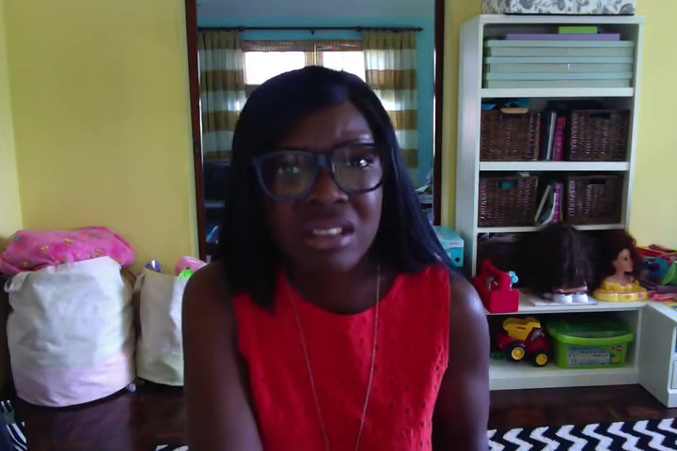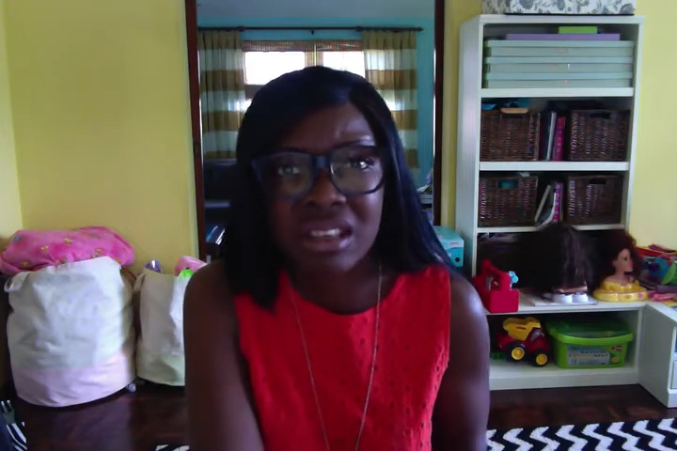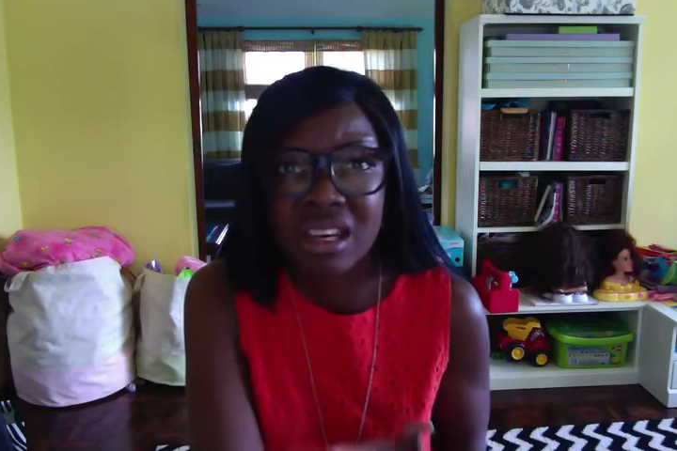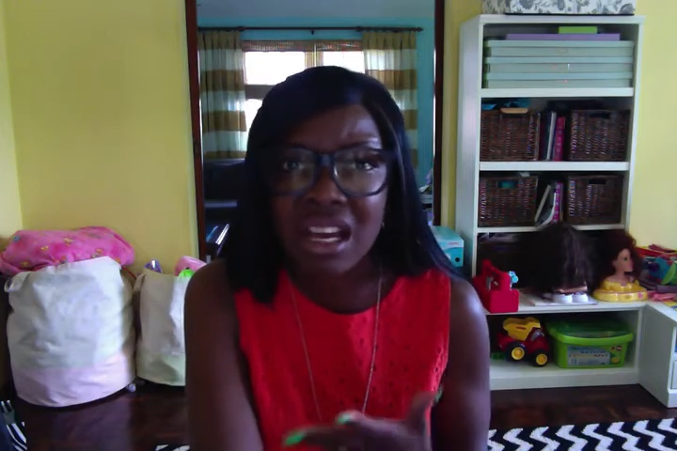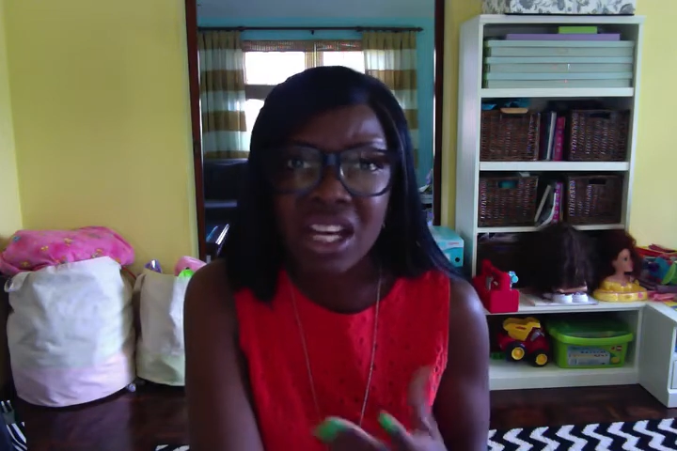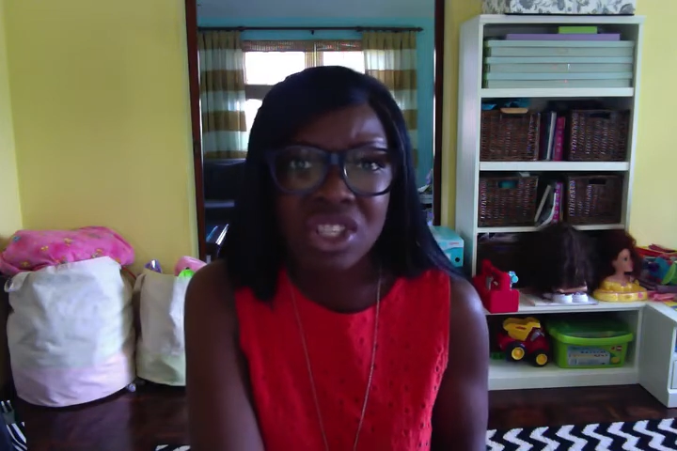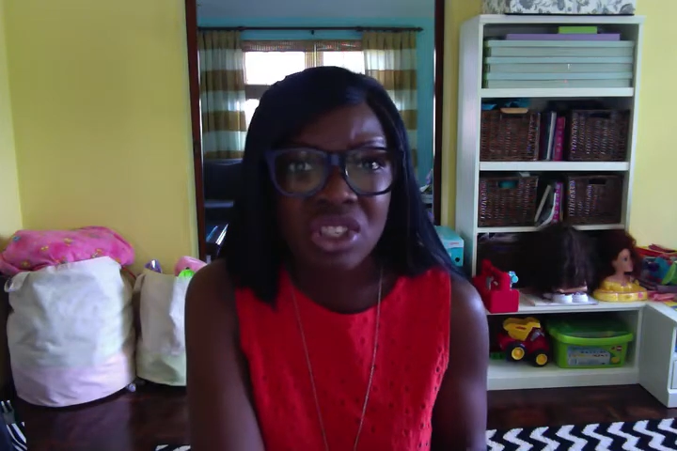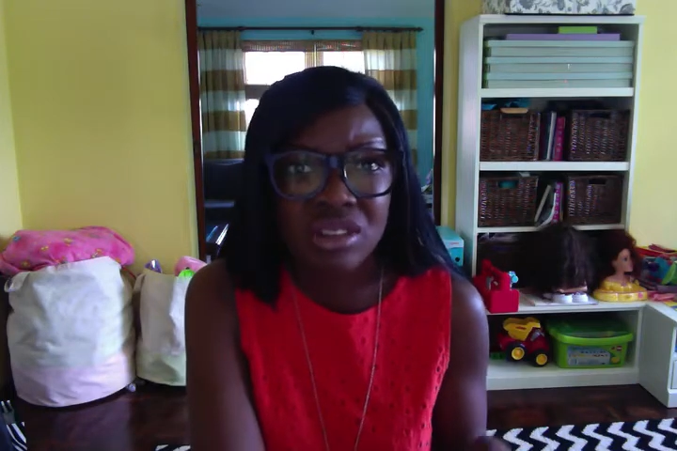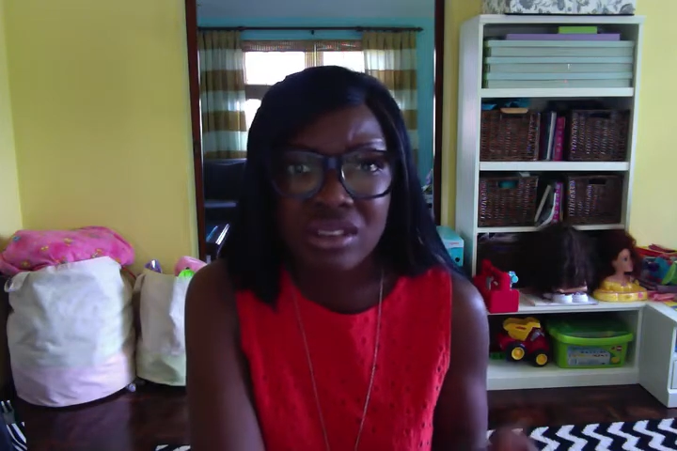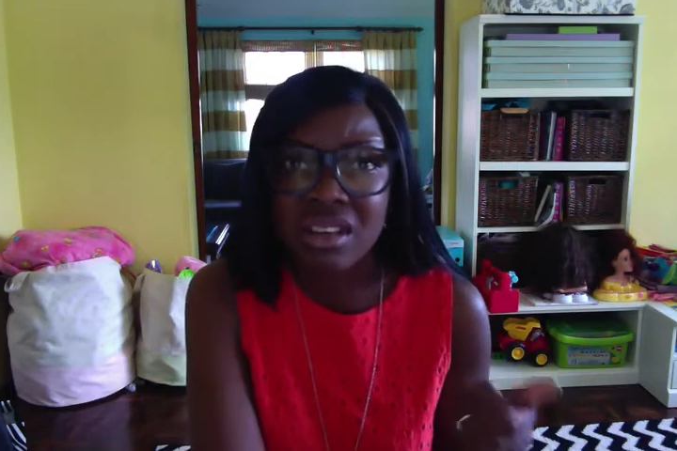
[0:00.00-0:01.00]
Do you think I
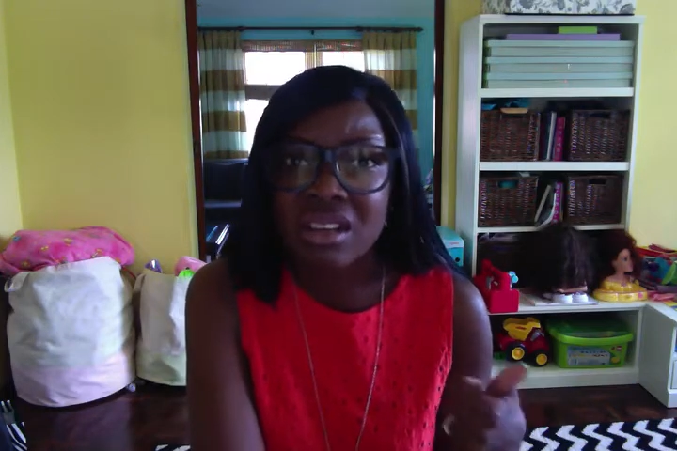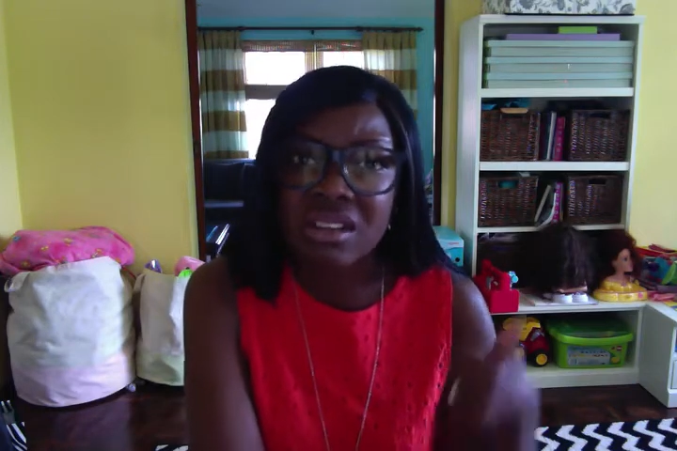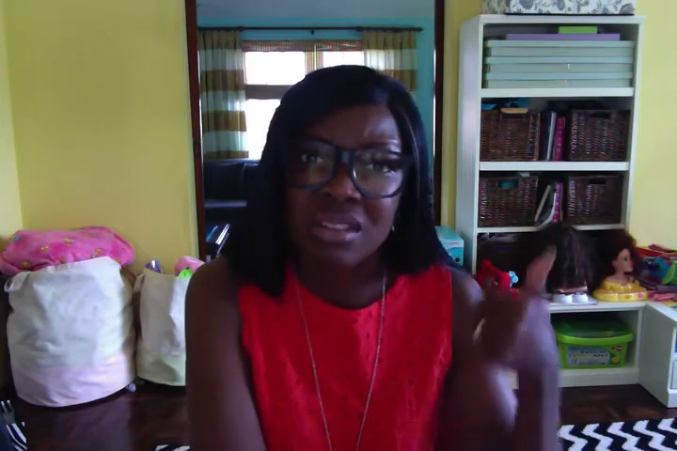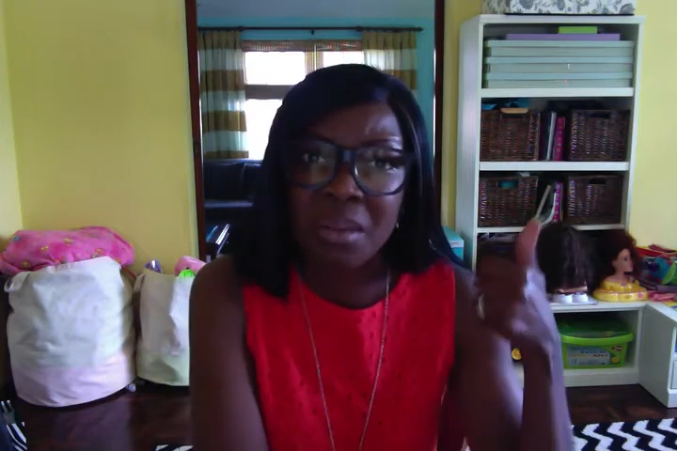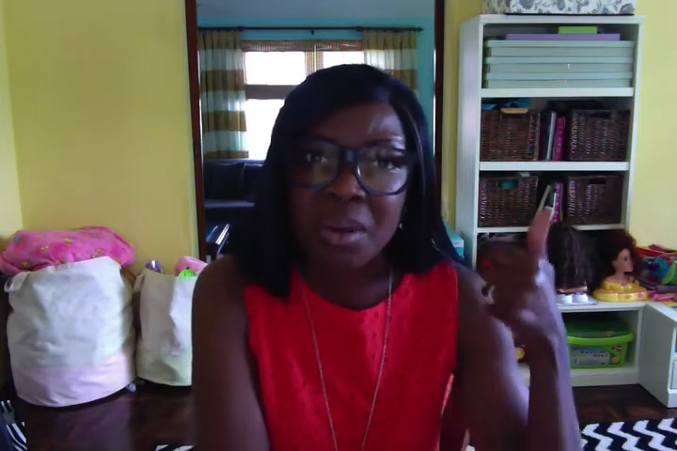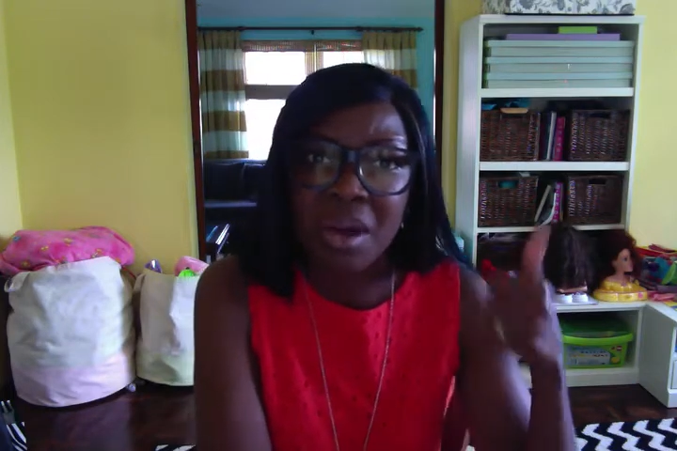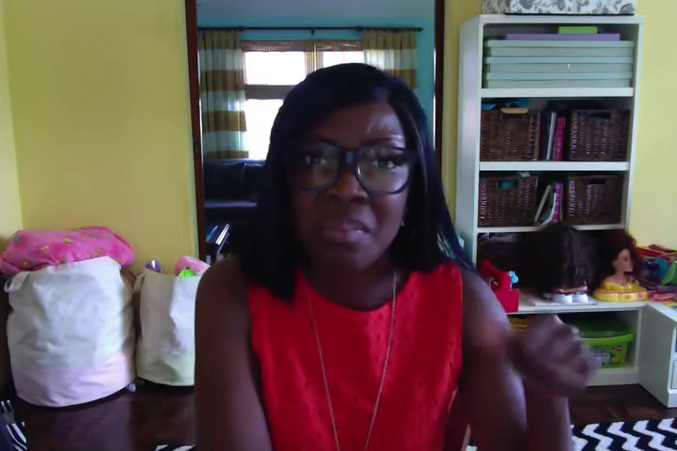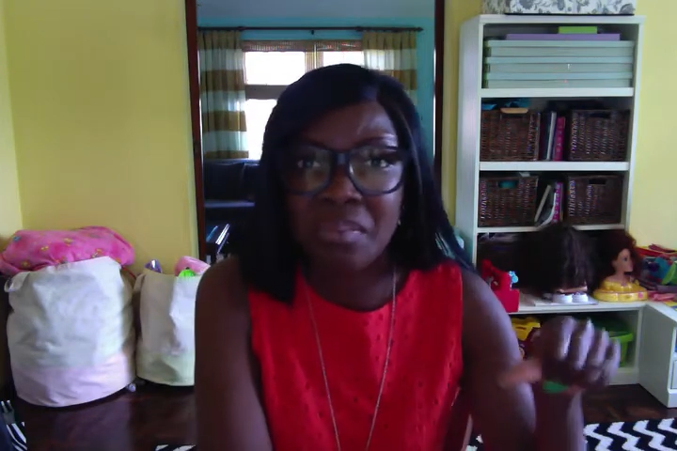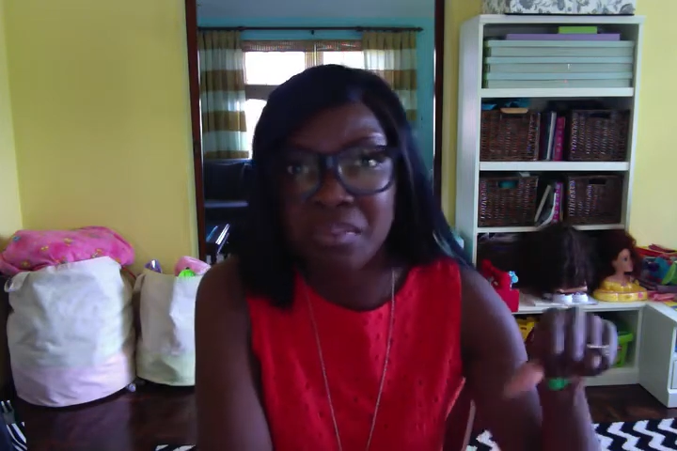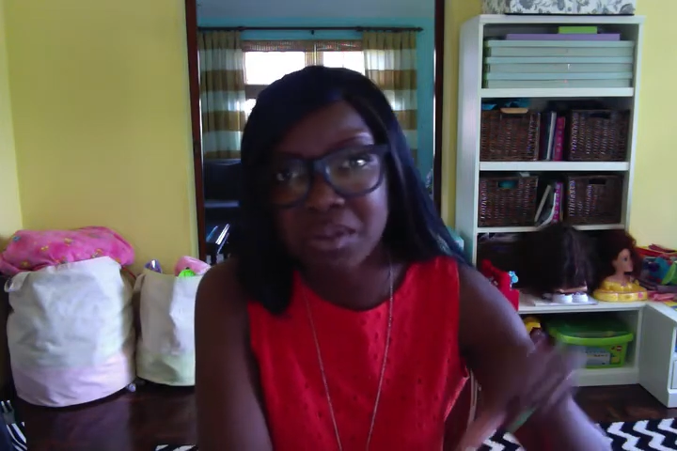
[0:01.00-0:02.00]
should step it
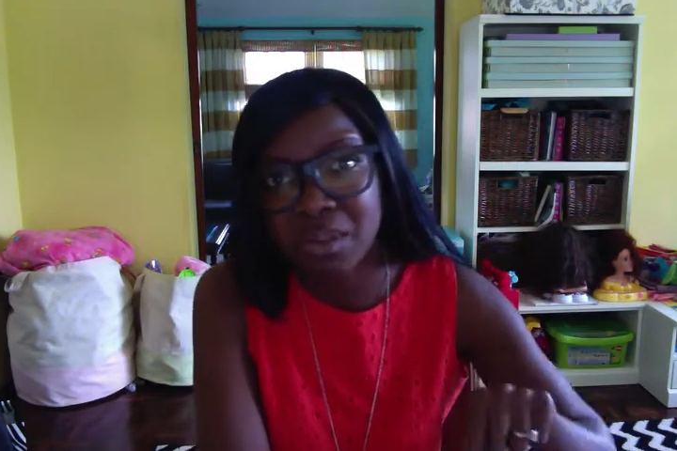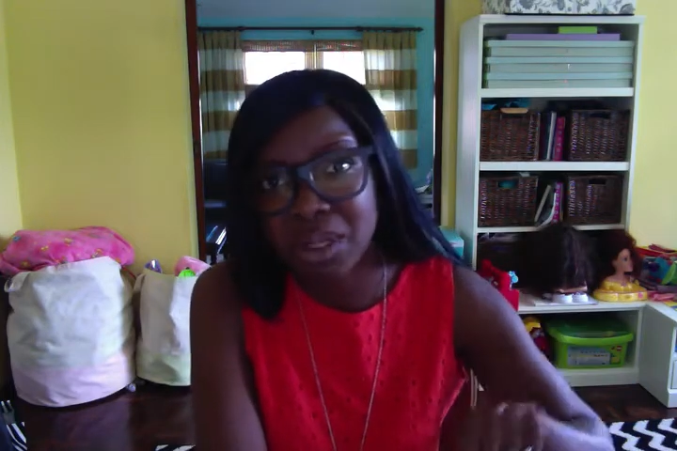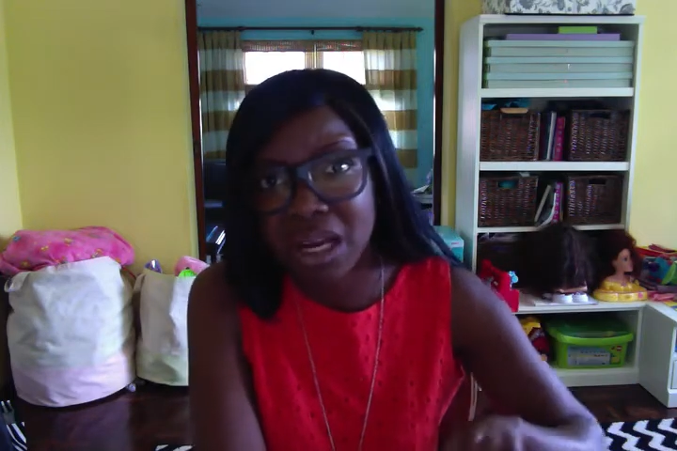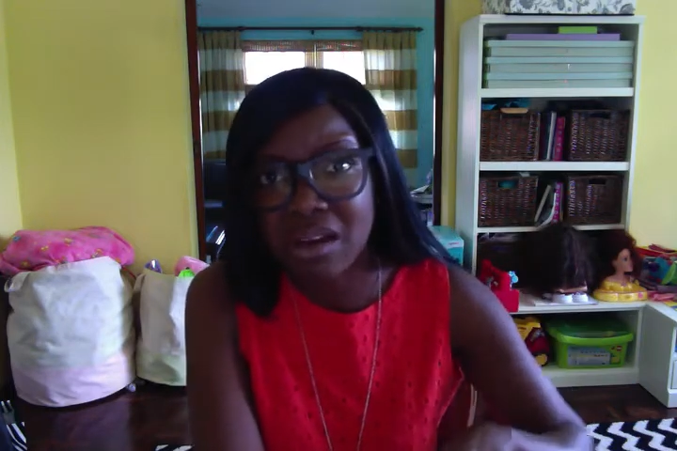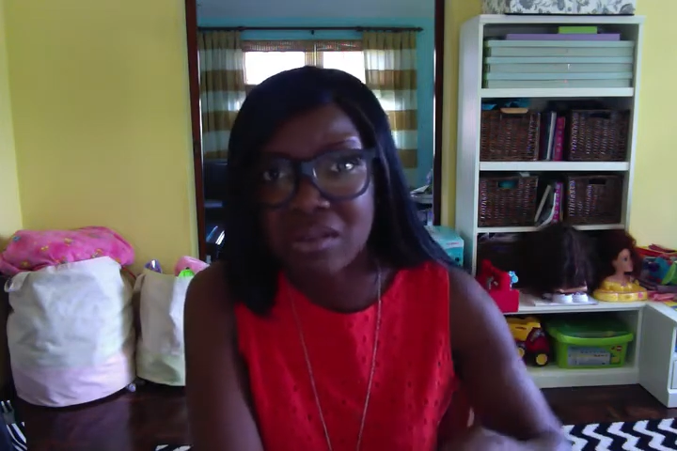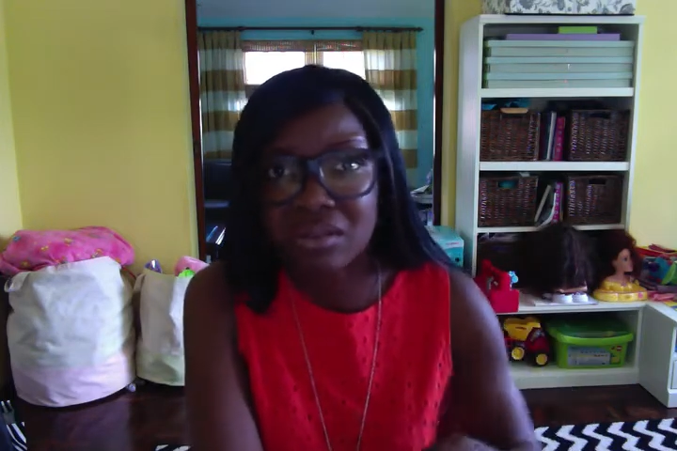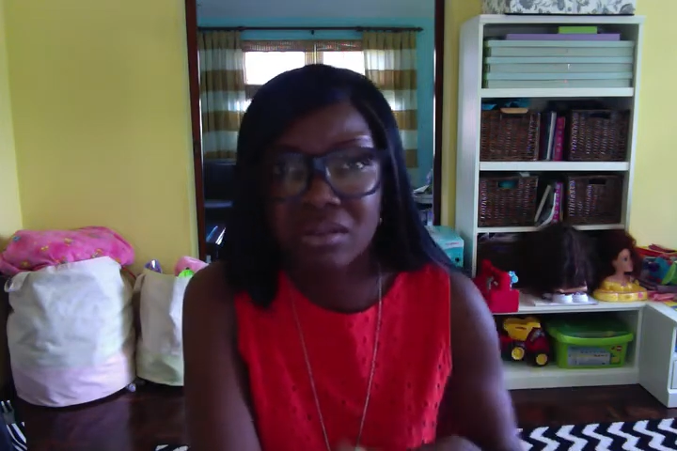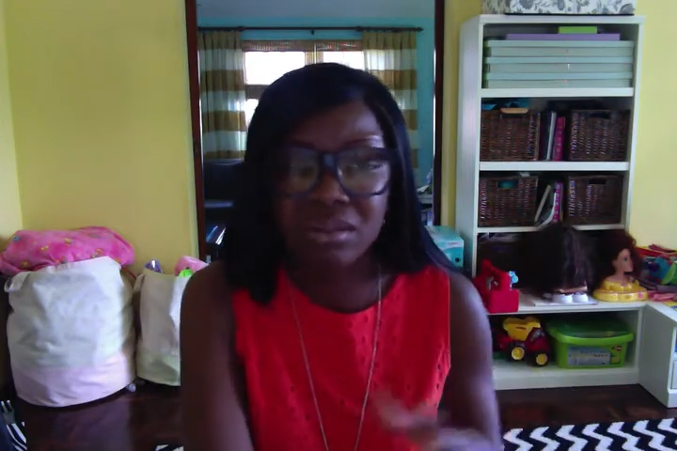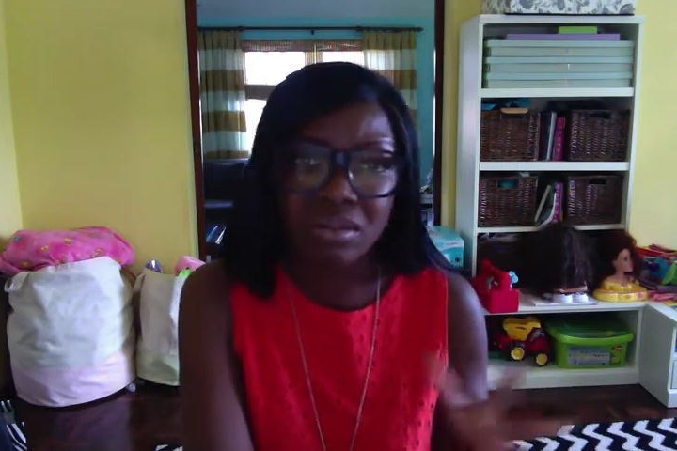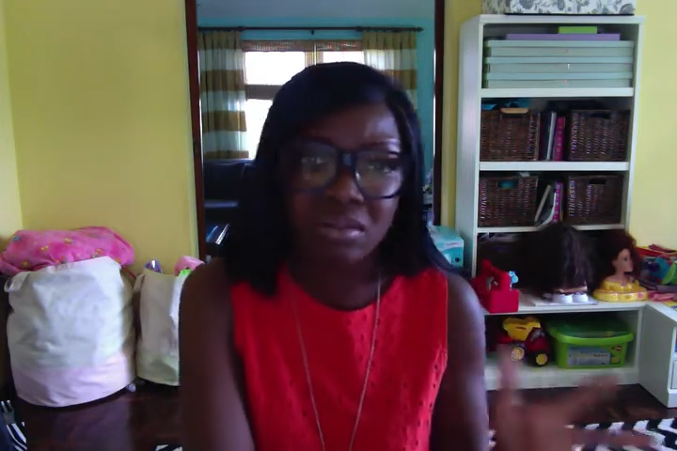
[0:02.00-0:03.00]
up, step it down?